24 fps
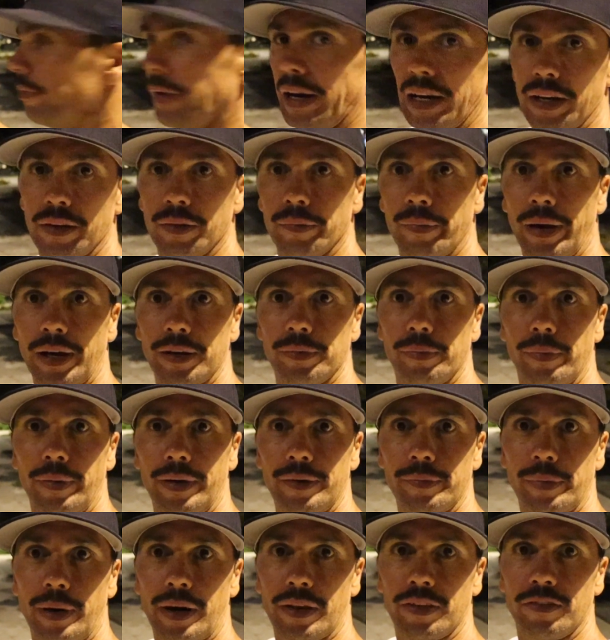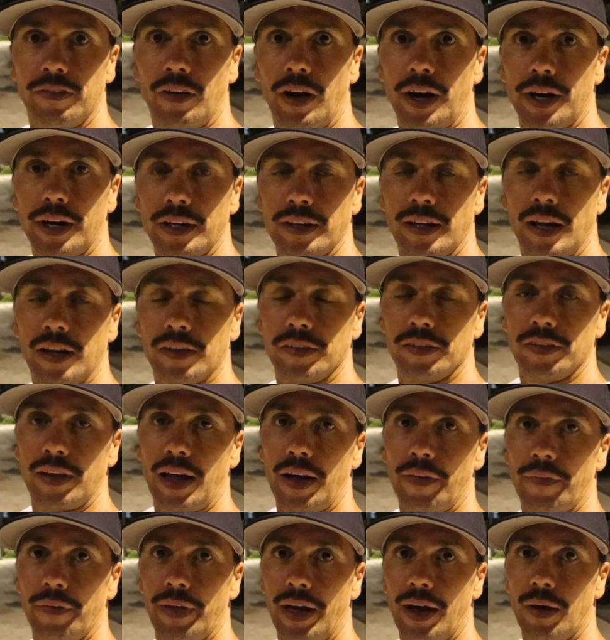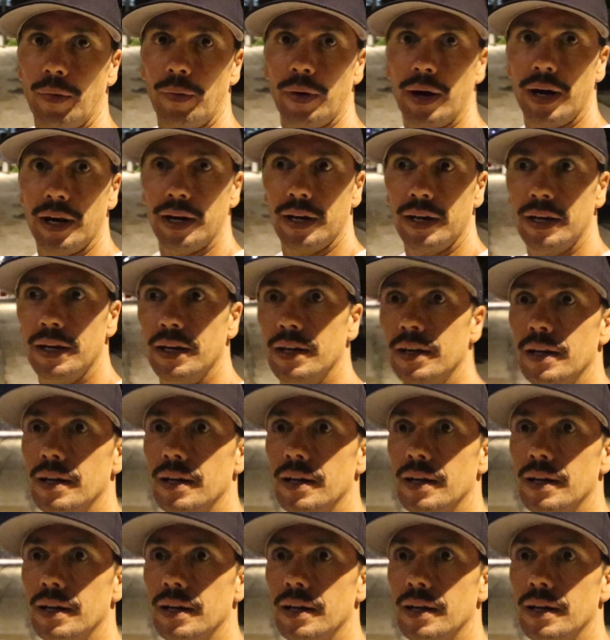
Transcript: main part of the viaduct down that way.